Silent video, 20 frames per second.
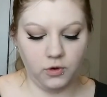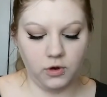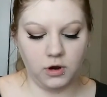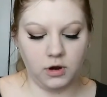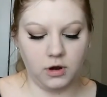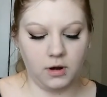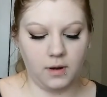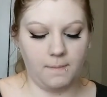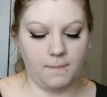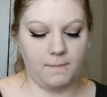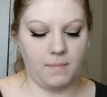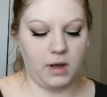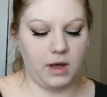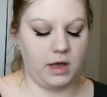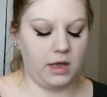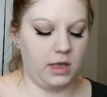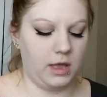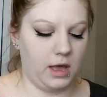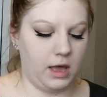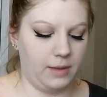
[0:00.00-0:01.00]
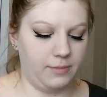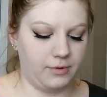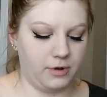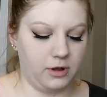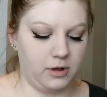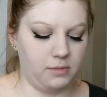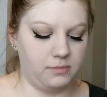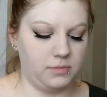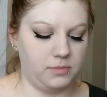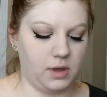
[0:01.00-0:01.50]
For my
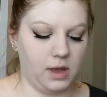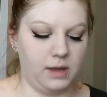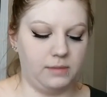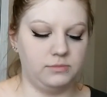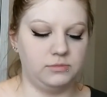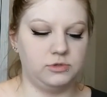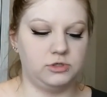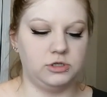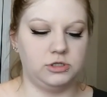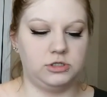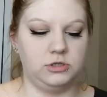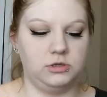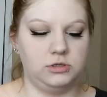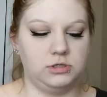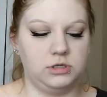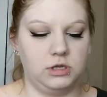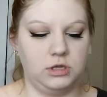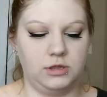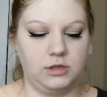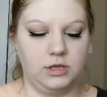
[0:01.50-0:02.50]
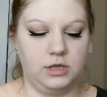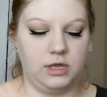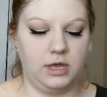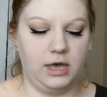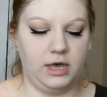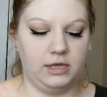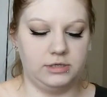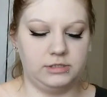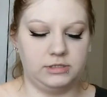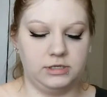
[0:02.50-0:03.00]
eyebrow, I'm just using the
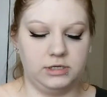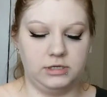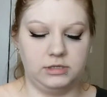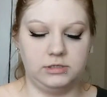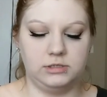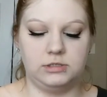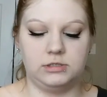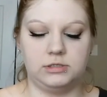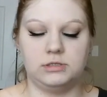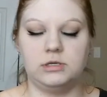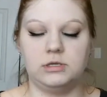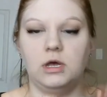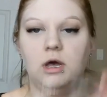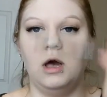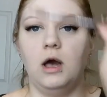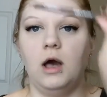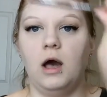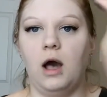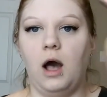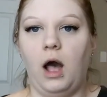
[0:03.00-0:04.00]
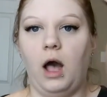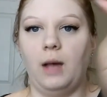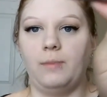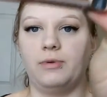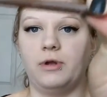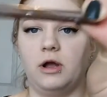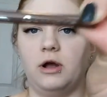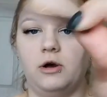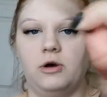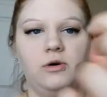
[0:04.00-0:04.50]
Essence
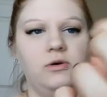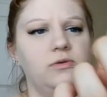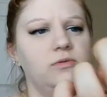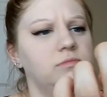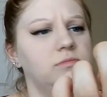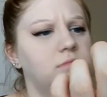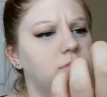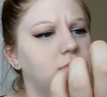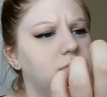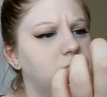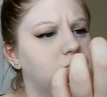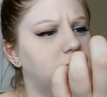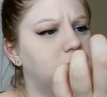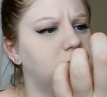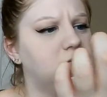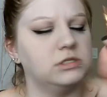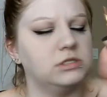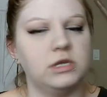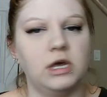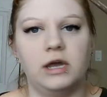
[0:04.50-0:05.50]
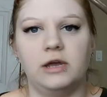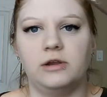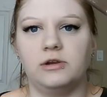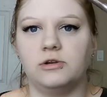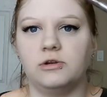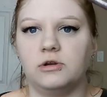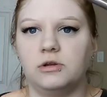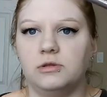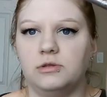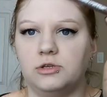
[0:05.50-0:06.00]
Eyebrow
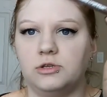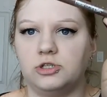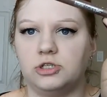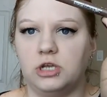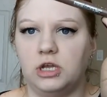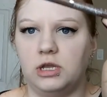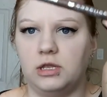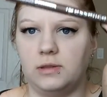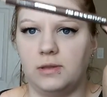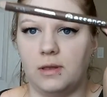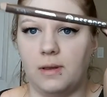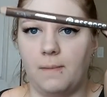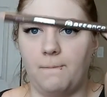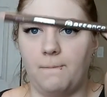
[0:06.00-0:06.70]
Designer in the shade